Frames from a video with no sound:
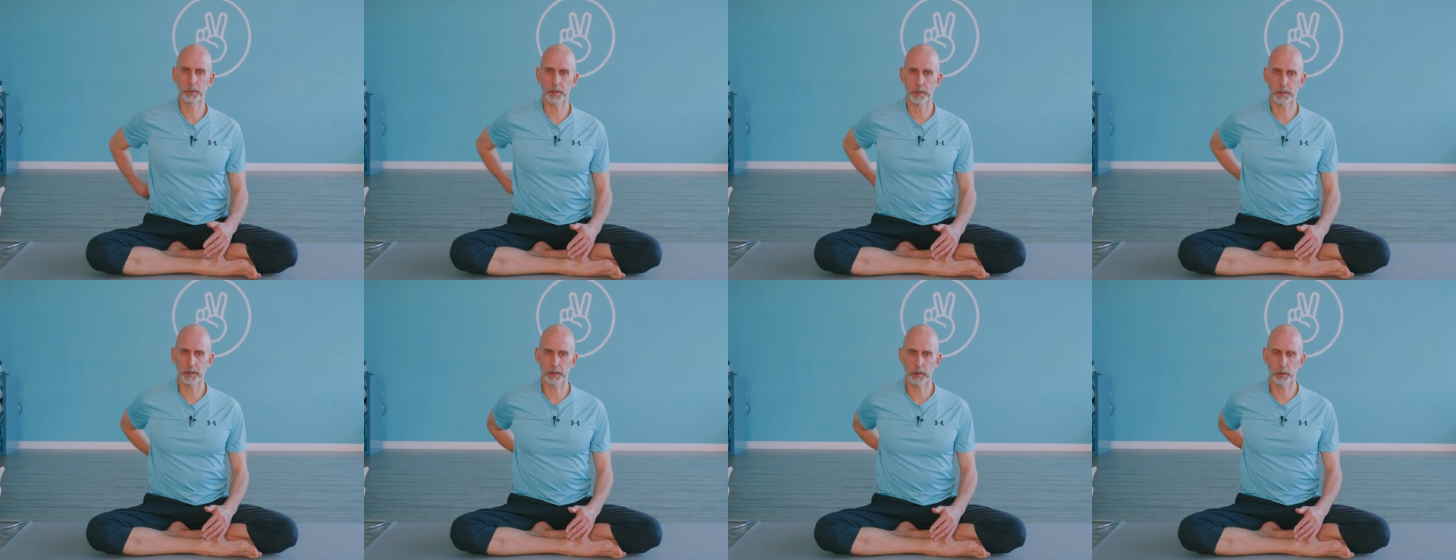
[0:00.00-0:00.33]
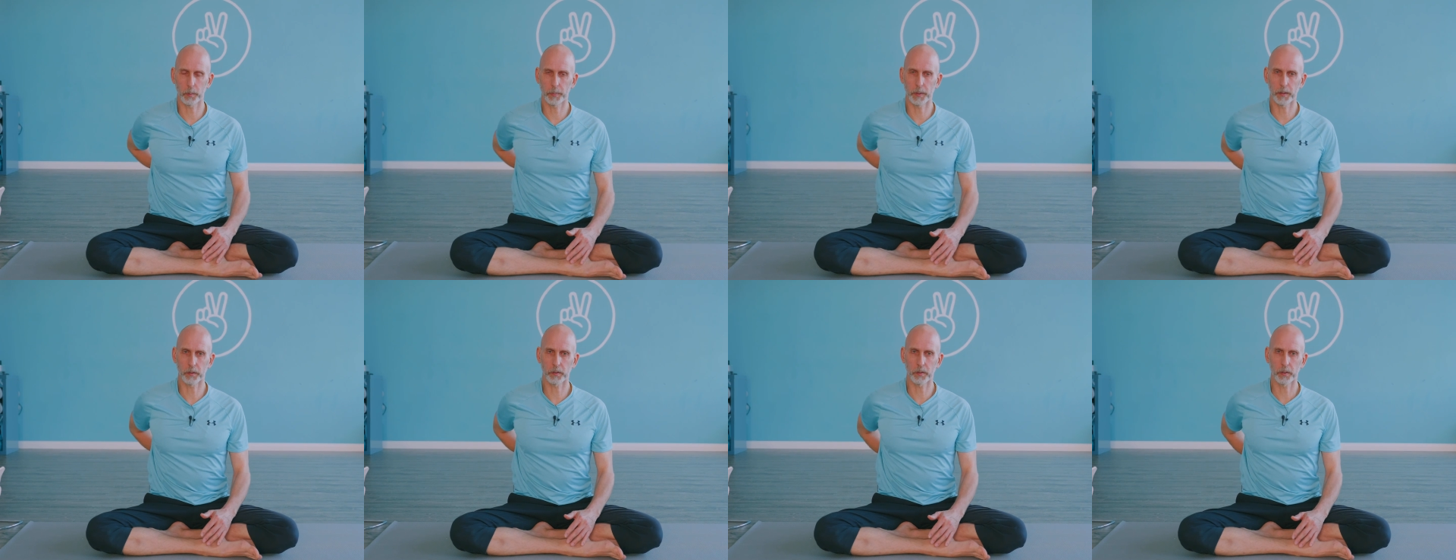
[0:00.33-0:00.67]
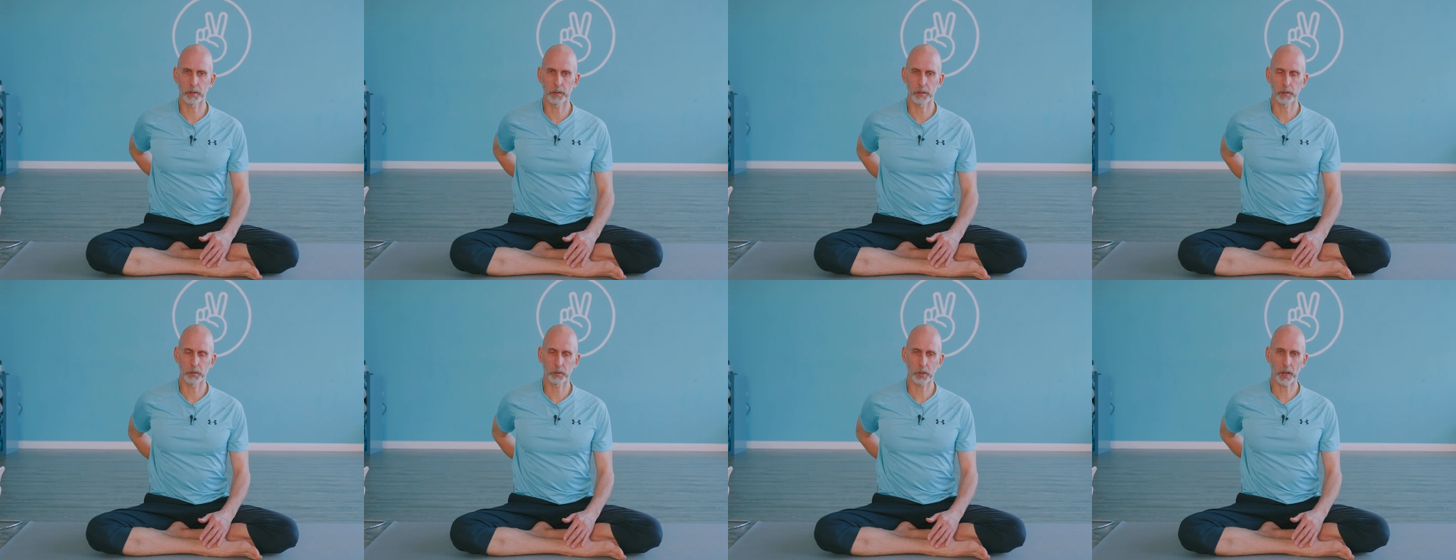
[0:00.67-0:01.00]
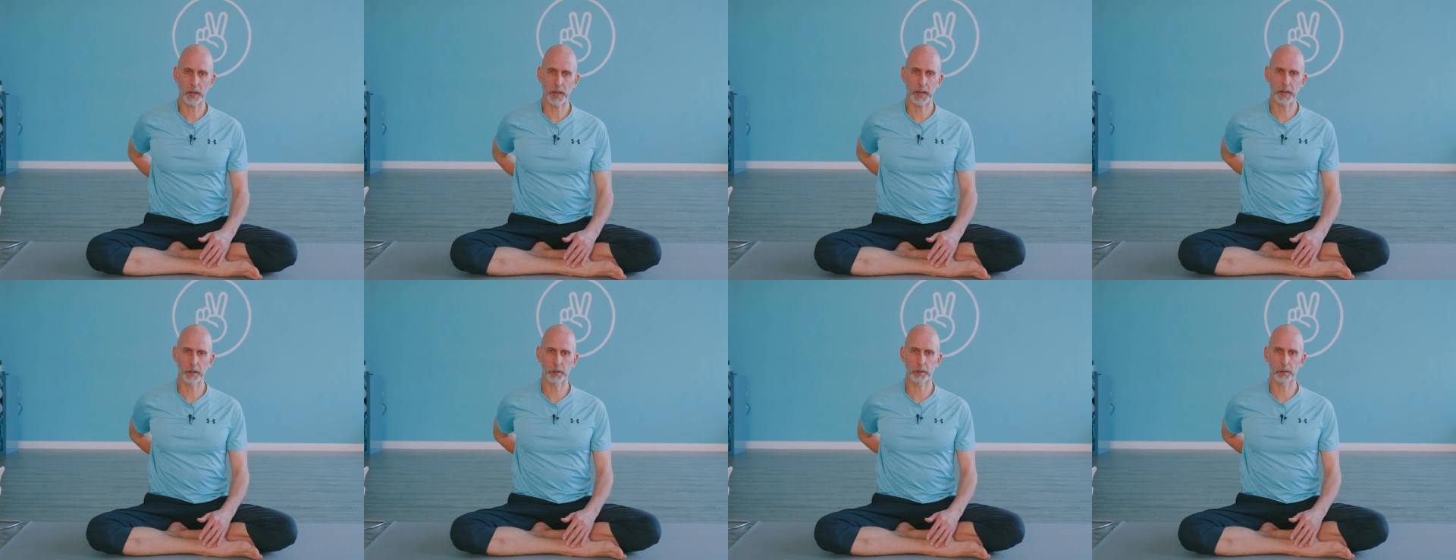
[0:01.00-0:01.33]
a little bit
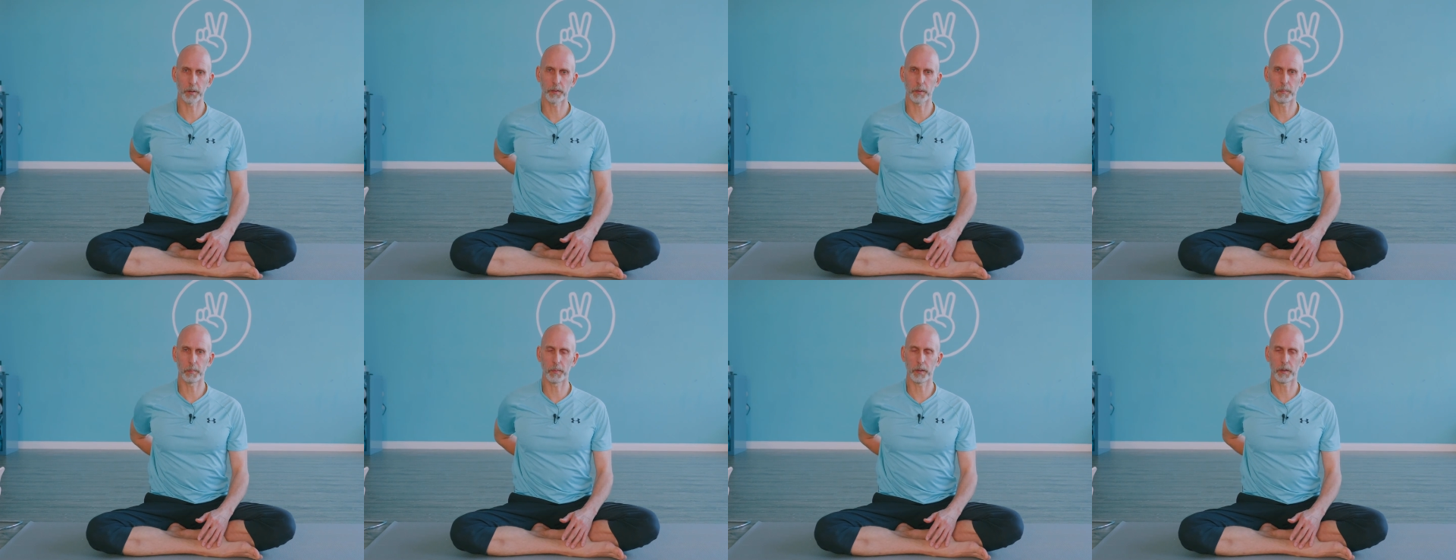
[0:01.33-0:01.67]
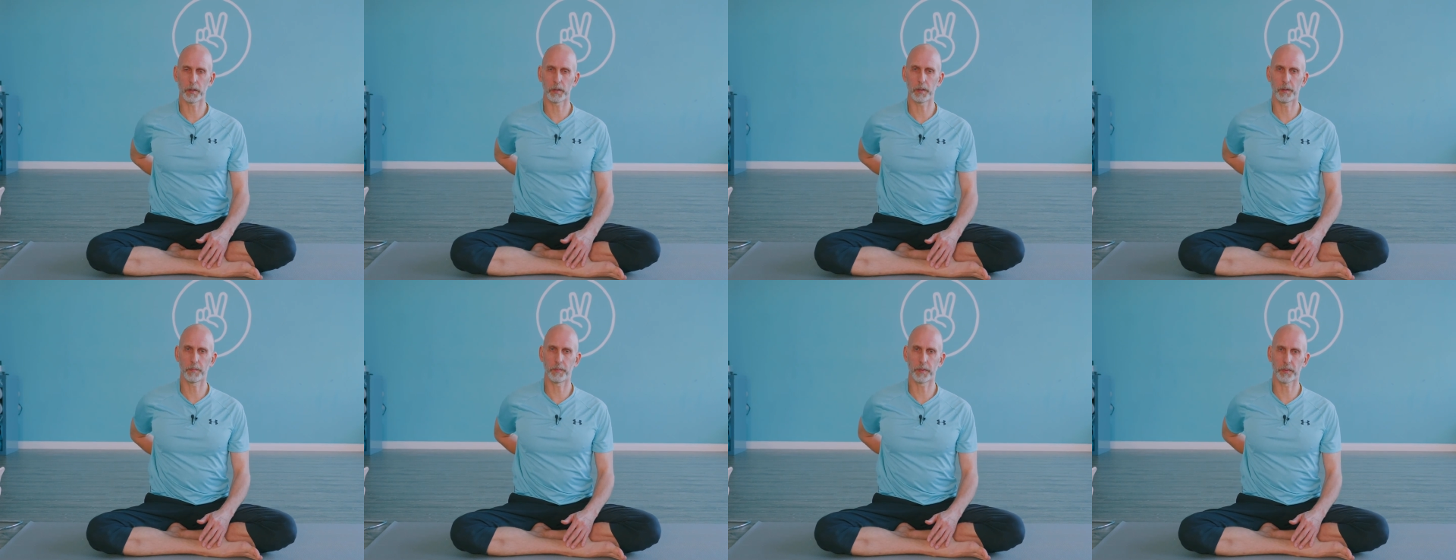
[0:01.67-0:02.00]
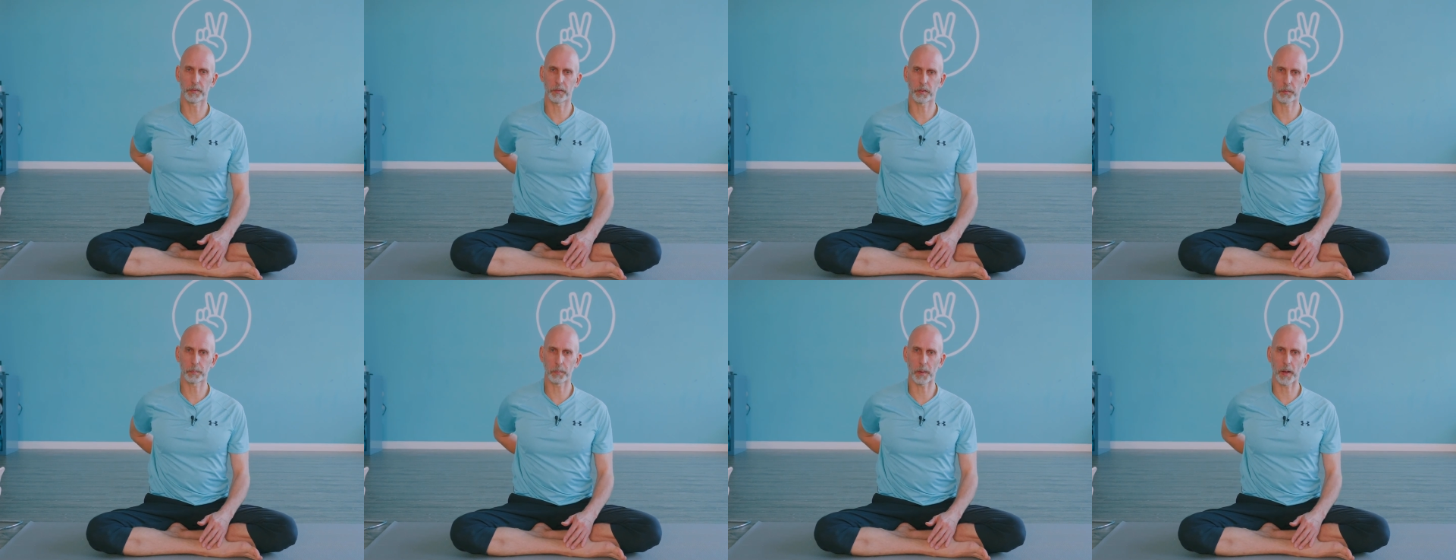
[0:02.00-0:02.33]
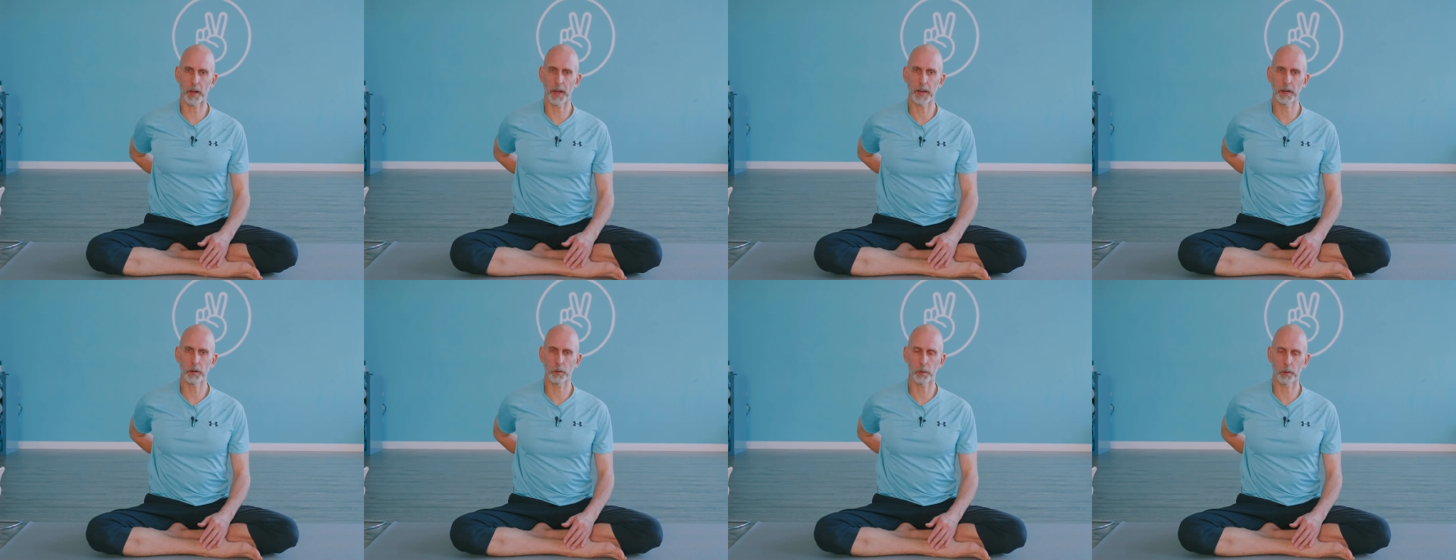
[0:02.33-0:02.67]
tighter in the middle of the
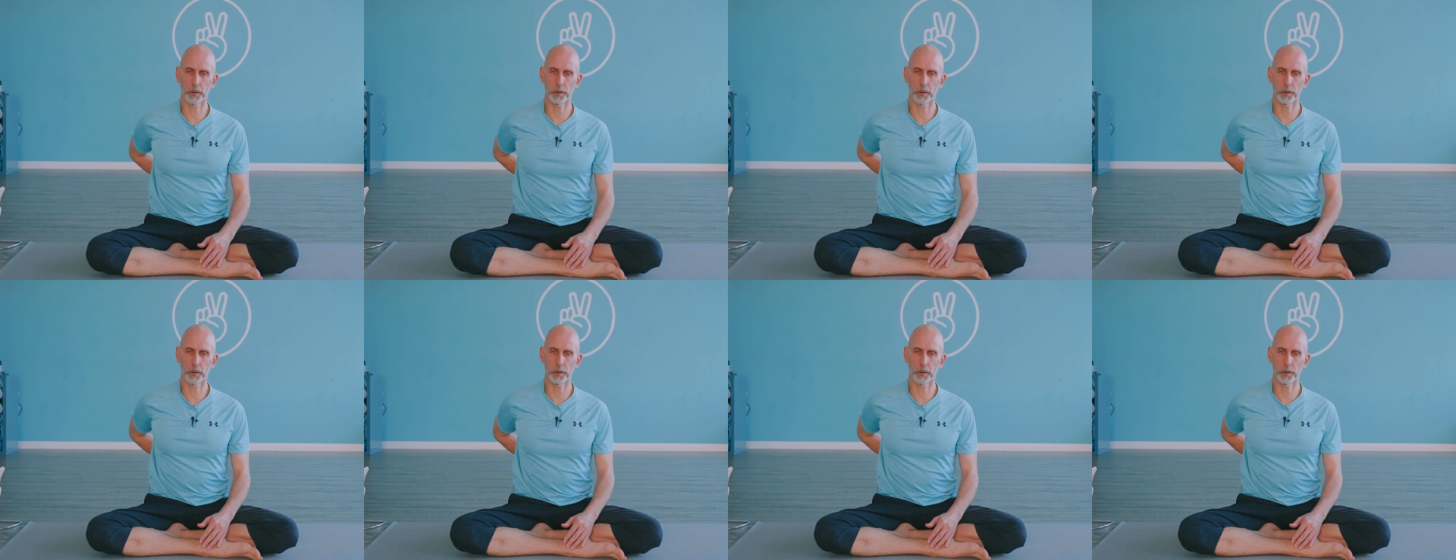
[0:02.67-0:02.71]
spine